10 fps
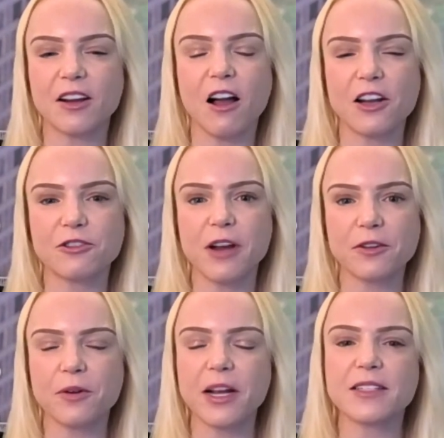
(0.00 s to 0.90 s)

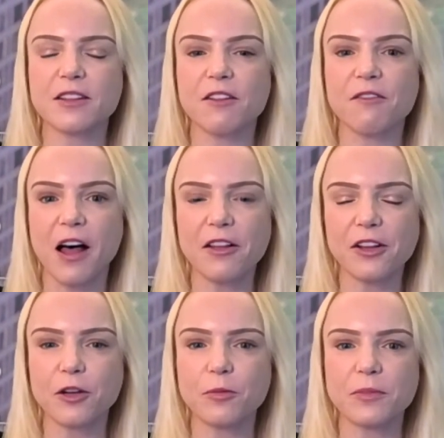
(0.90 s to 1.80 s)
contract rates and the
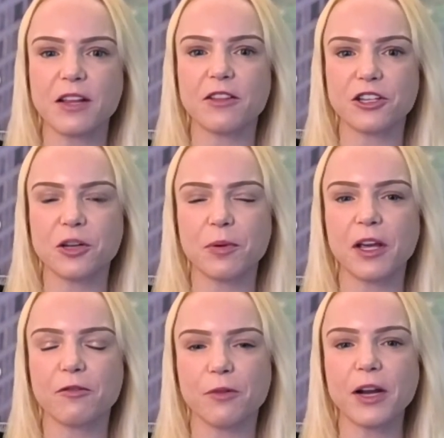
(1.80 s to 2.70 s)
volumes and the
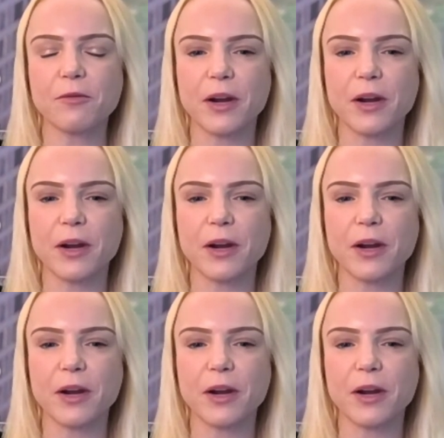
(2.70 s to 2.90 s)
shipping and freight